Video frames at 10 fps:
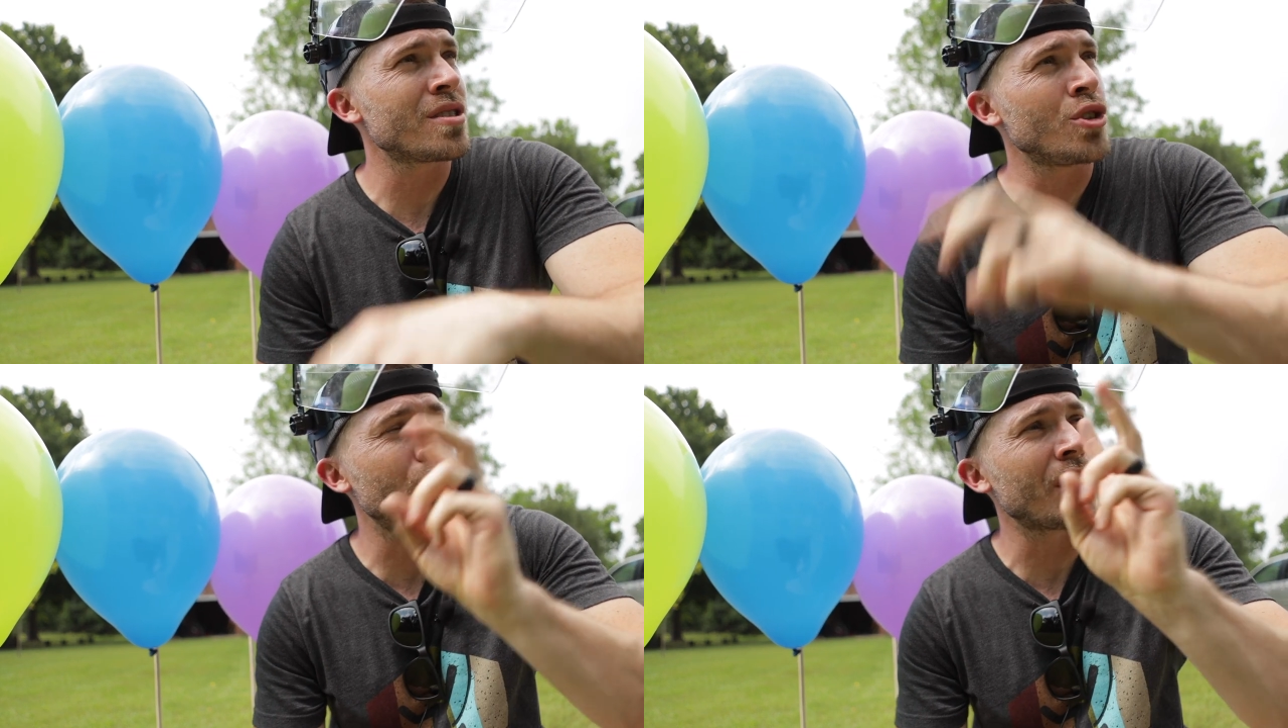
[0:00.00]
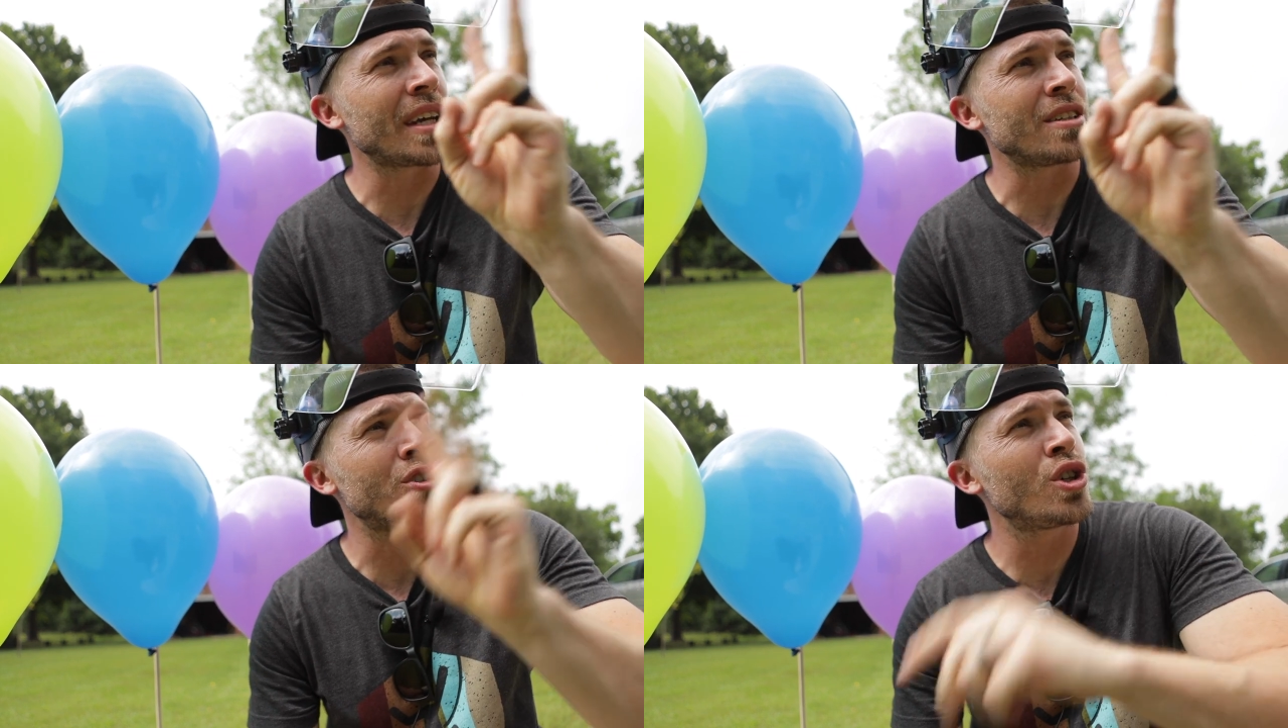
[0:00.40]
you
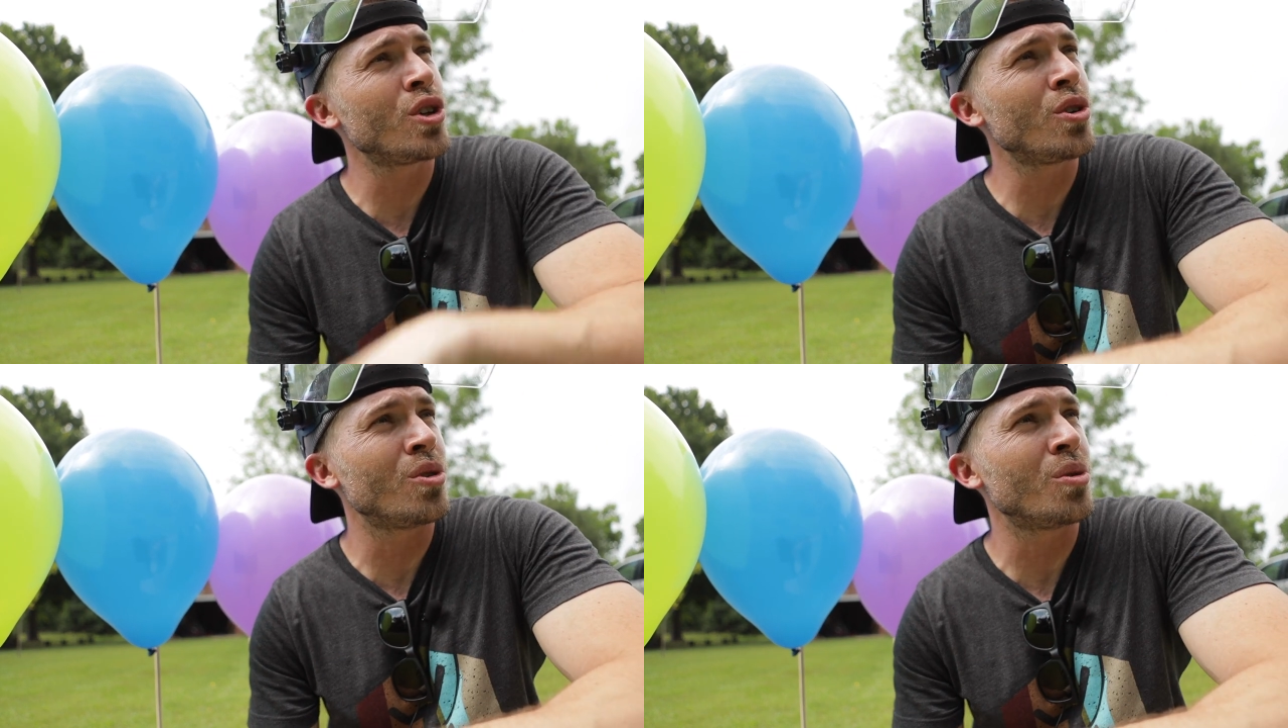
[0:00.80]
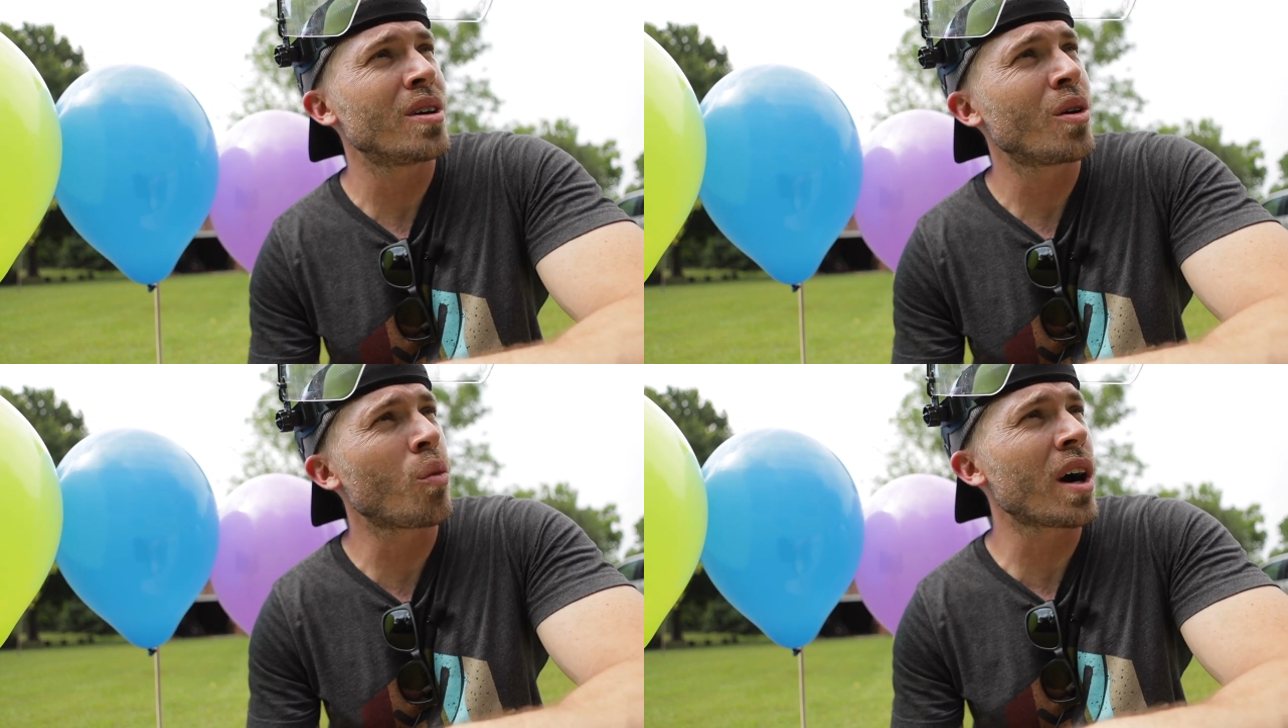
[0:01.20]
create two
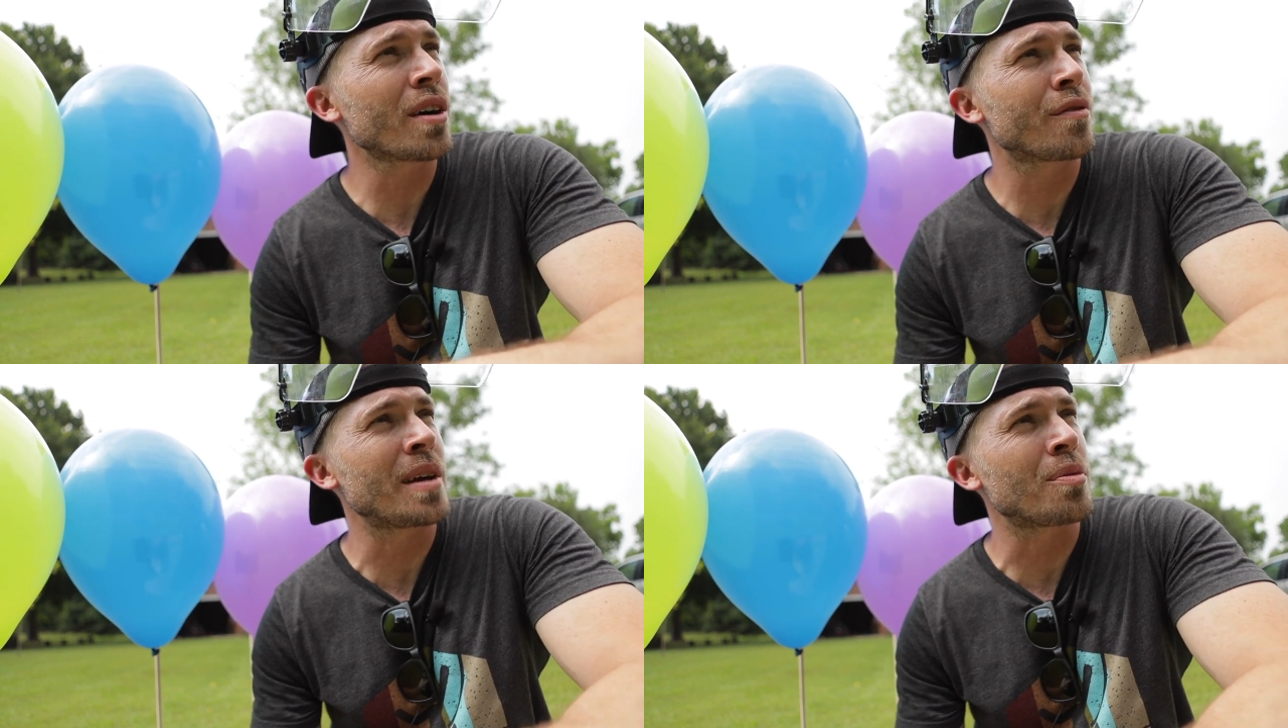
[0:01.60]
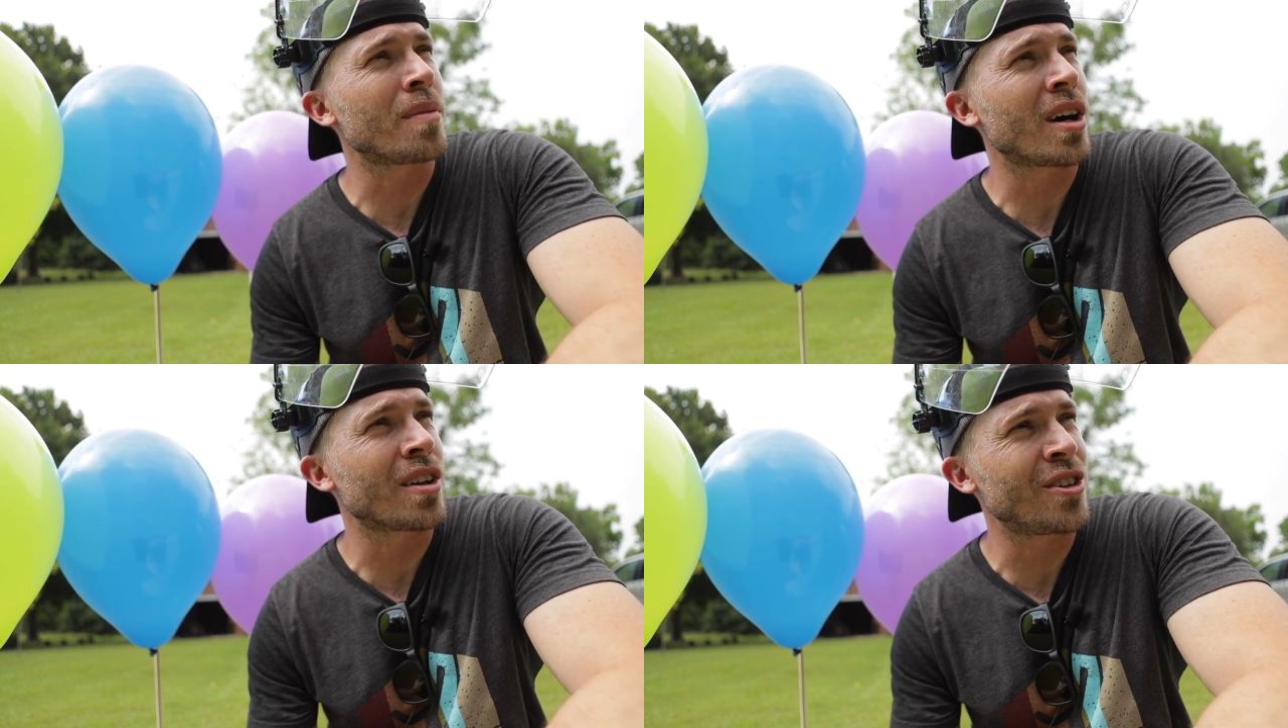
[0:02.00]
water vapor
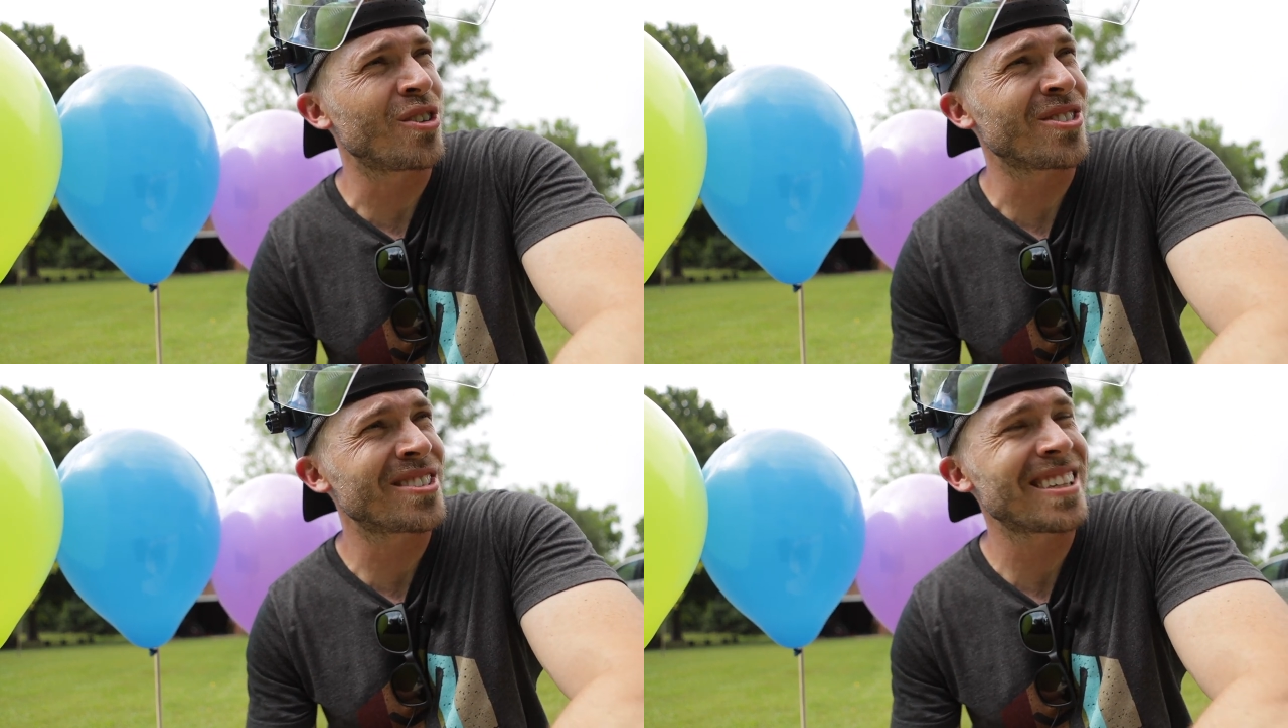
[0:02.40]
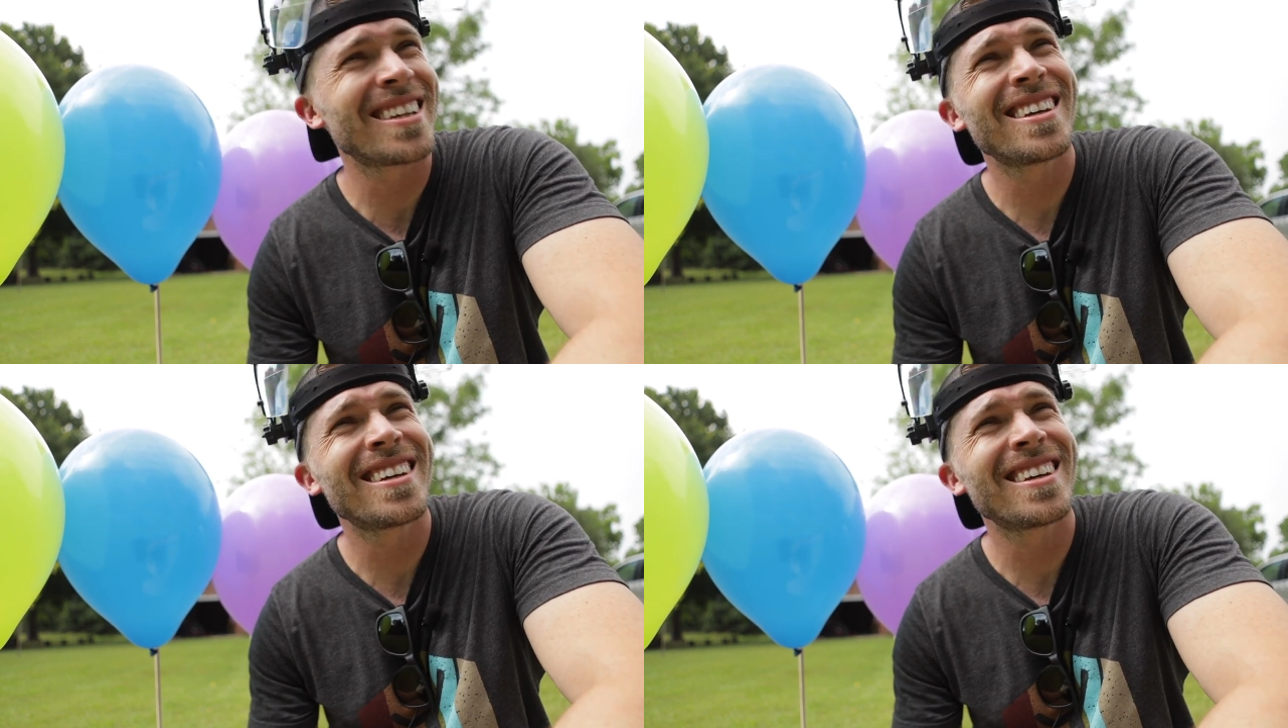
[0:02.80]
molecules.